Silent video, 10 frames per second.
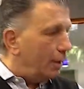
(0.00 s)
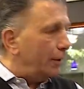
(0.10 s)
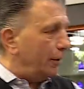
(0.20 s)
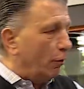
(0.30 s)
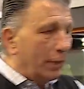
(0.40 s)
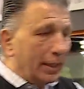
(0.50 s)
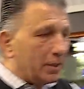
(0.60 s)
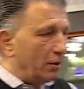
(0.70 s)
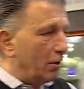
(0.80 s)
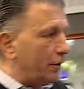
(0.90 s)
No need
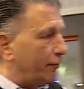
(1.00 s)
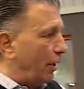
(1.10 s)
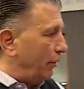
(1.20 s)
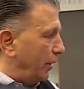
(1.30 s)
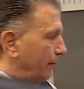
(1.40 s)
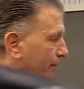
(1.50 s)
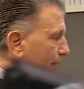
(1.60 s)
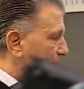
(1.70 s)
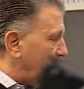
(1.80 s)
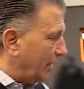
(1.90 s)
to look further,
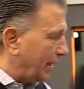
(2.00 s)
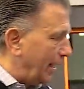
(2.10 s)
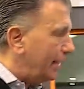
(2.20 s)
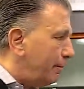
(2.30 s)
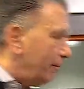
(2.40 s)
okay?